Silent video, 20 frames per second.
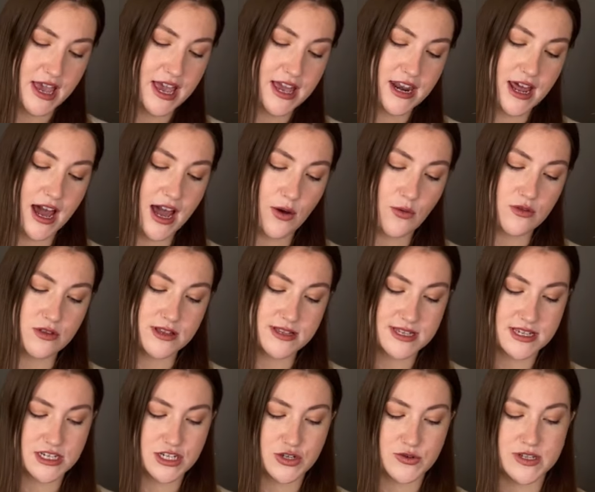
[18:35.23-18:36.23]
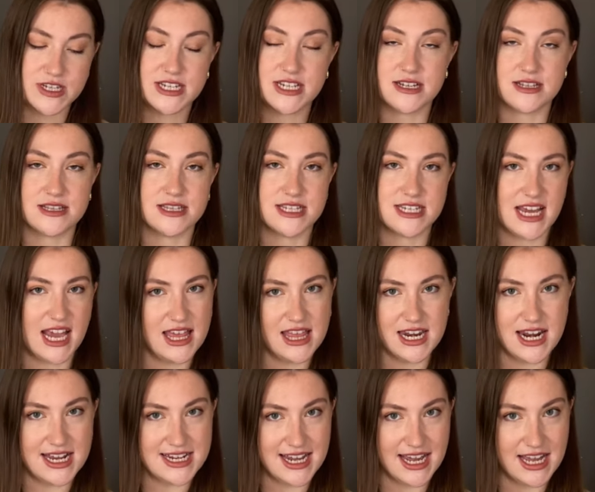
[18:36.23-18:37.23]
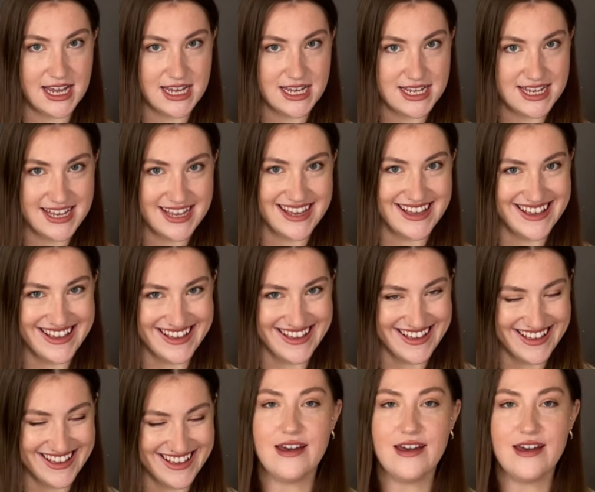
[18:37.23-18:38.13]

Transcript: and I will listen to it till the day that I die.